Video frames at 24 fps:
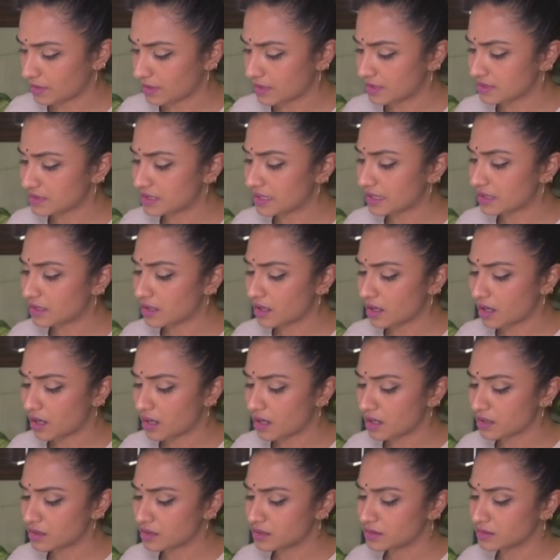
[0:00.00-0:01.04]
It's like a
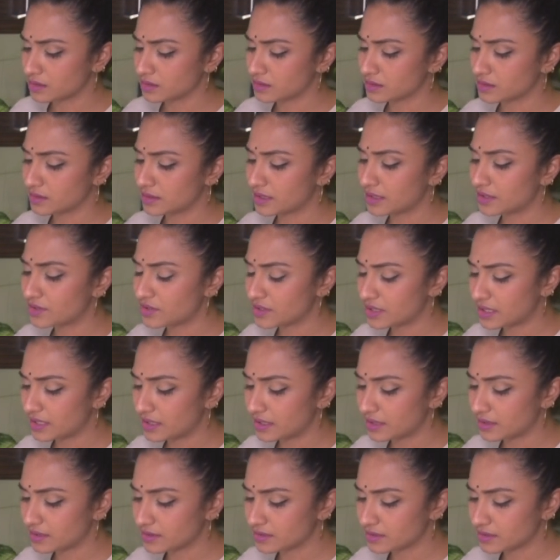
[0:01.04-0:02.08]
hug. It
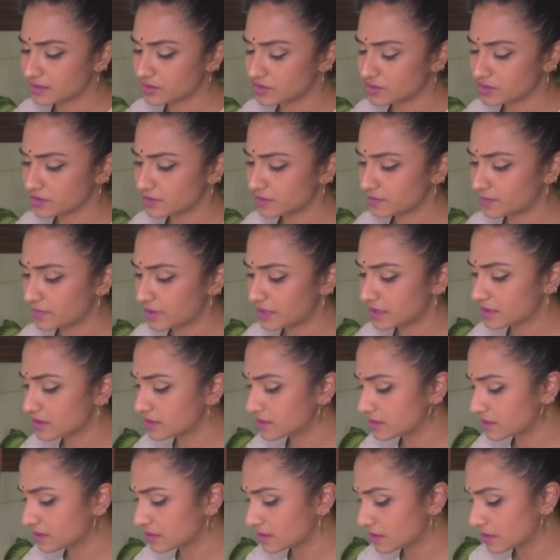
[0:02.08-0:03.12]
really is. It just smells
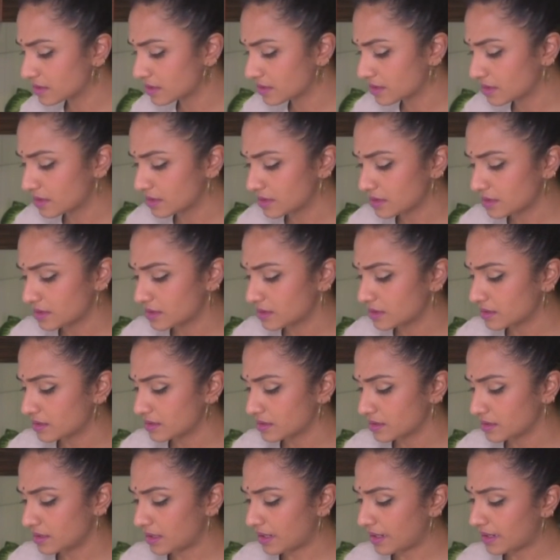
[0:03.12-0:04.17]

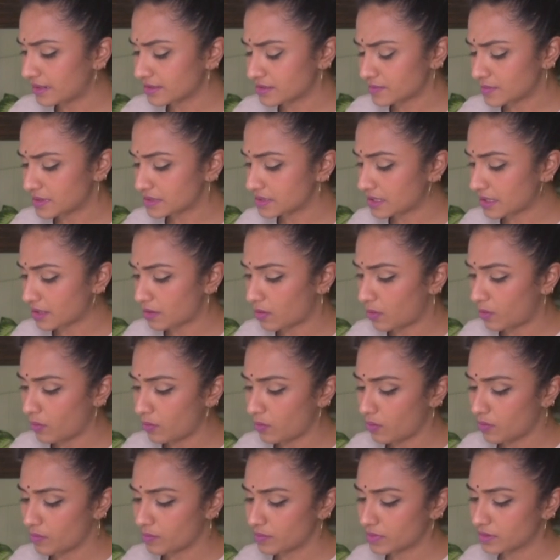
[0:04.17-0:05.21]
like, it smells like
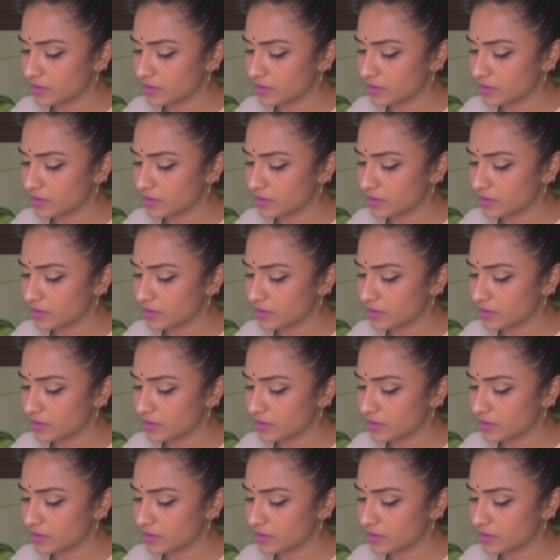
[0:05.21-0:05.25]
home.